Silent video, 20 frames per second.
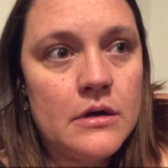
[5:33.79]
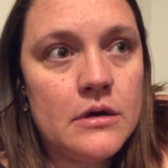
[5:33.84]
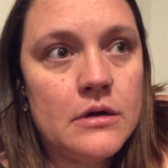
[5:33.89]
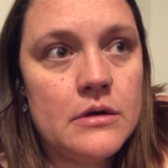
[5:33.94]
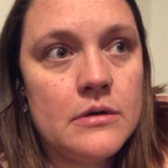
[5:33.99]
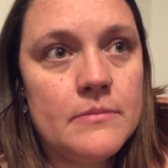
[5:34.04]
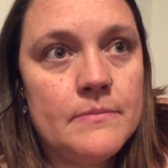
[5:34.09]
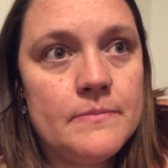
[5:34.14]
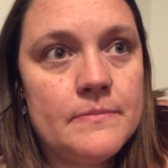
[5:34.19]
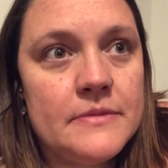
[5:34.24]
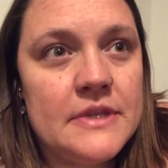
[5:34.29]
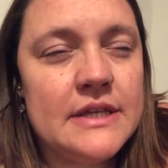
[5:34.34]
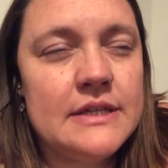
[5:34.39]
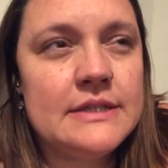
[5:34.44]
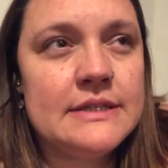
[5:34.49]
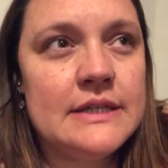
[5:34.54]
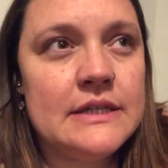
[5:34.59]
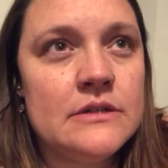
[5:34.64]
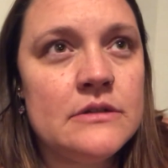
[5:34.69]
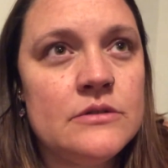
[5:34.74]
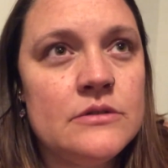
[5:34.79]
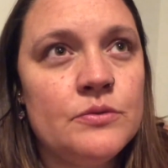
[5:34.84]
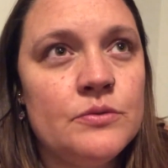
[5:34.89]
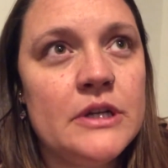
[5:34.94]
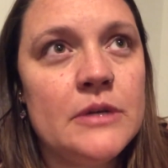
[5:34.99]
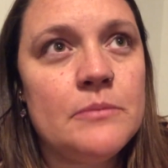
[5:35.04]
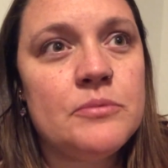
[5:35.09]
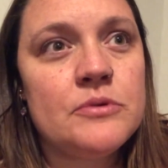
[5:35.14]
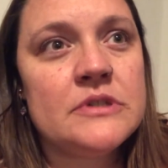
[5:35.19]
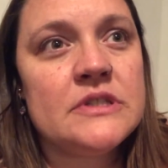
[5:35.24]
Um, they said
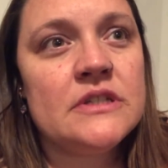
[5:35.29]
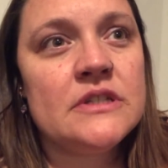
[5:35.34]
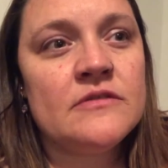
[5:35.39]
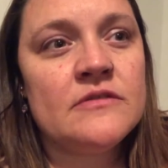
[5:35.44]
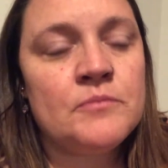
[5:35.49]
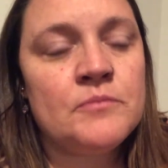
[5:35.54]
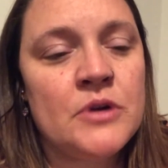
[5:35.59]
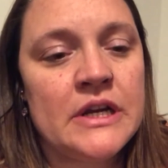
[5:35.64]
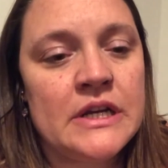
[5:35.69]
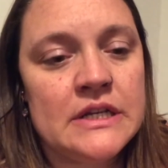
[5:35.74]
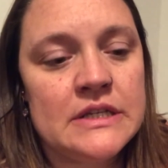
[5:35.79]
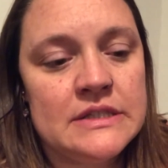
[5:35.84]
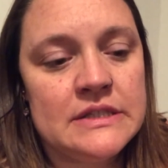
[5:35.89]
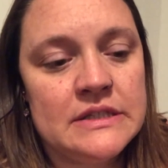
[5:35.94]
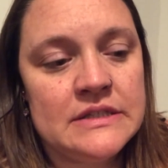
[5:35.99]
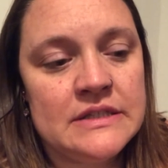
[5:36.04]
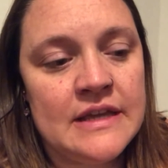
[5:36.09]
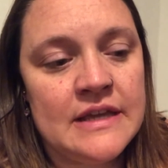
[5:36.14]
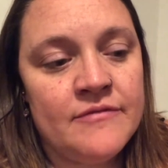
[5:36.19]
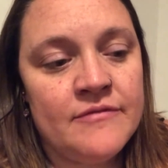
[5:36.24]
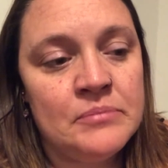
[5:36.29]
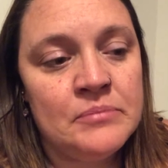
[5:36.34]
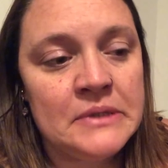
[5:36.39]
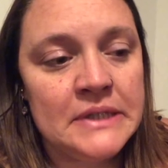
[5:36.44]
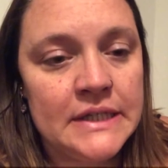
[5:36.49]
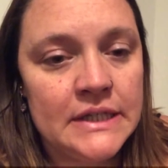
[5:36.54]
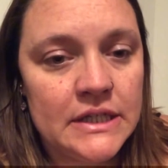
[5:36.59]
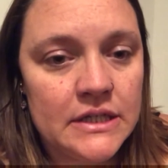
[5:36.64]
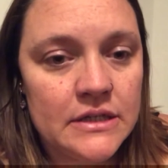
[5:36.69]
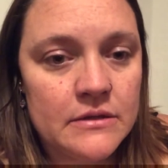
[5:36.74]
20% of pregnancies have
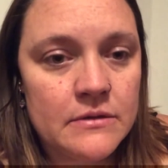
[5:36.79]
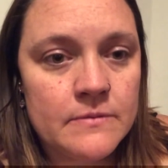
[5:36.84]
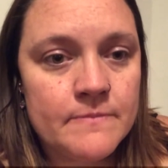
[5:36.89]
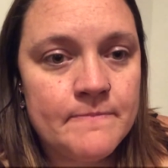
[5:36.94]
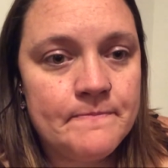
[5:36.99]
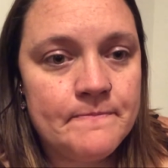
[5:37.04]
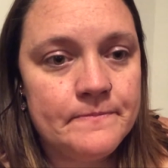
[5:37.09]
bleeding.